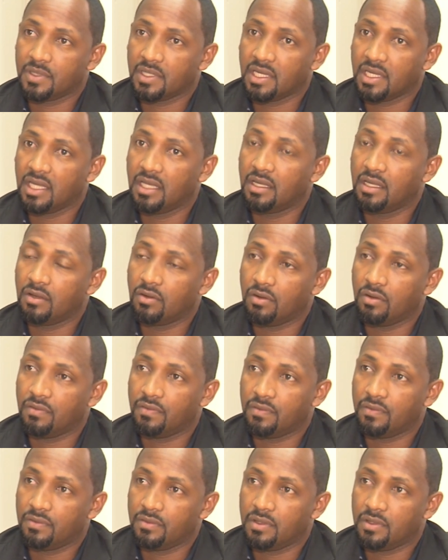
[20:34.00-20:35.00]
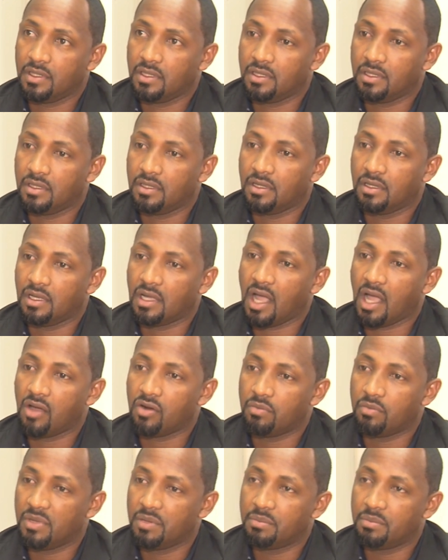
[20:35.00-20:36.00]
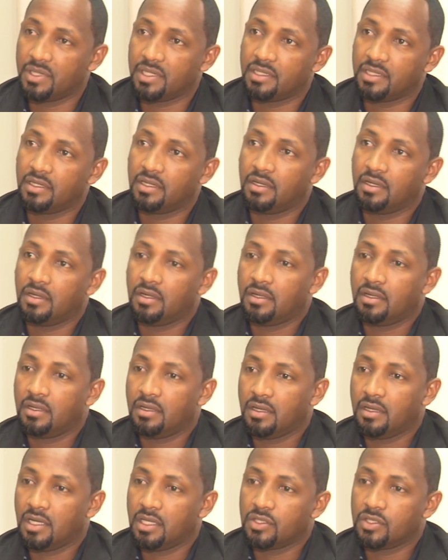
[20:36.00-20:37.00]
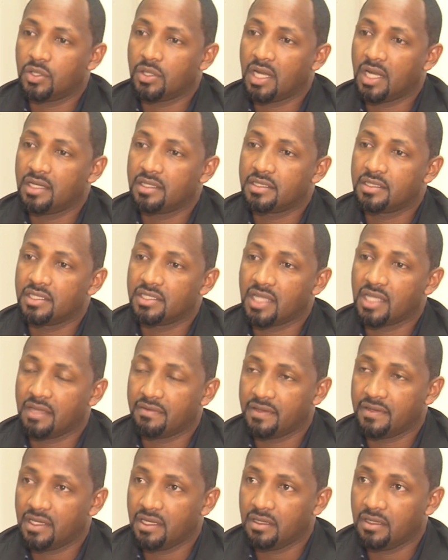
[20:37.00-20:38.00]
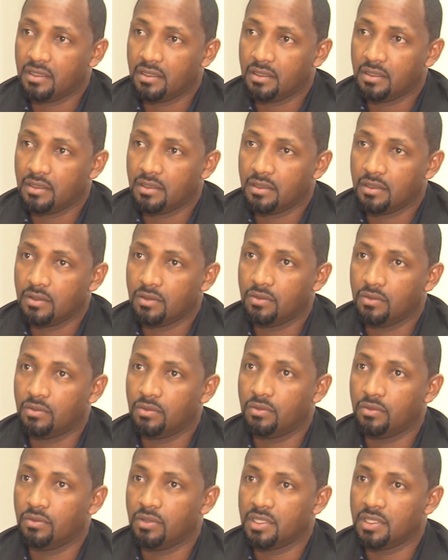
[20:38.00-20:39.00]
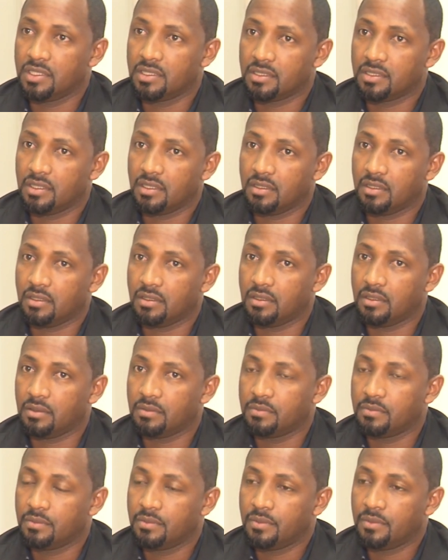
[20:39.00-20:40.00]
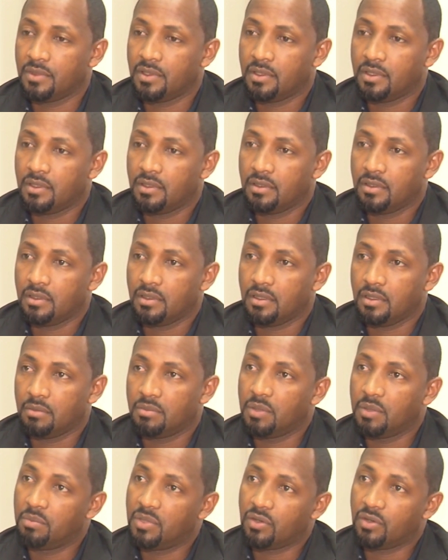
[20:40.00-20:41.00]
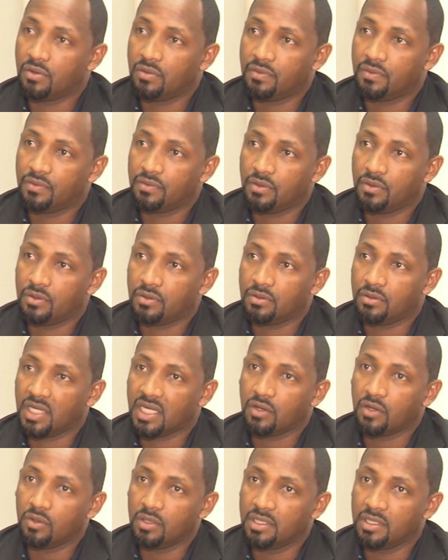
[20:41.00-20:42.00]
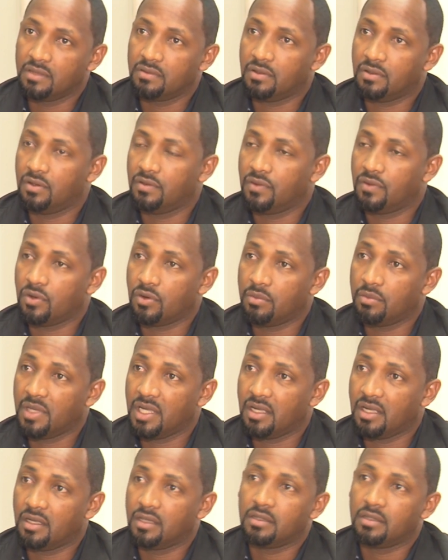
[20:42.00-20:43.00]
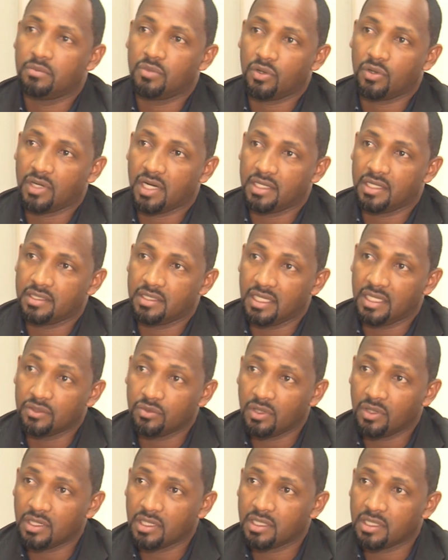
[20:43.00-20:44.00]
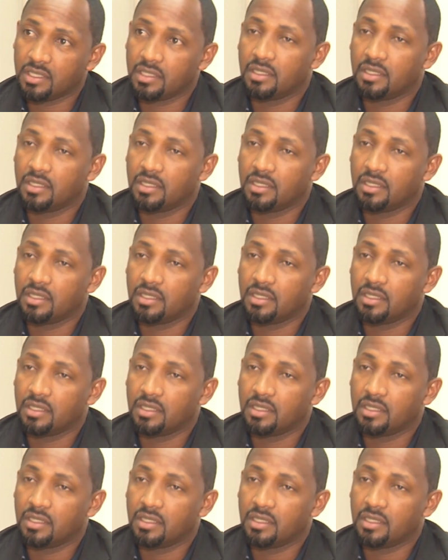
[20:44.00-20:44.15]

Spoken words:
killing of our member, journalist Sisai Vida, who was a member of a colleague of Oromia Broadcast Network.